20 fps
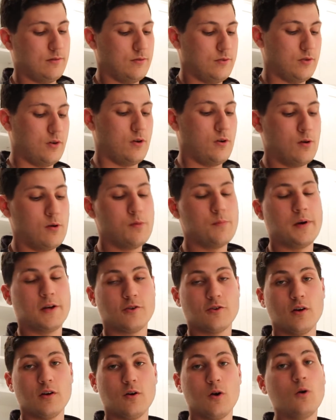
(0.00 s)
So my
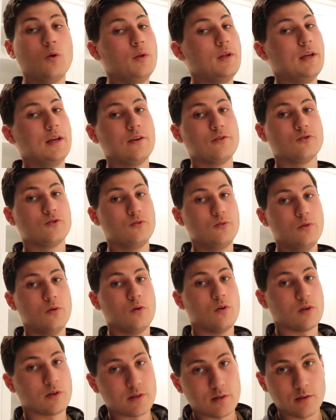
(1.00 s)
truck only has 2
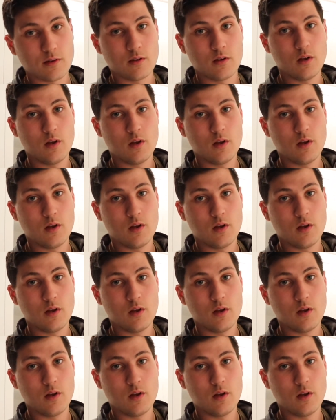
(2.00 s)
doors.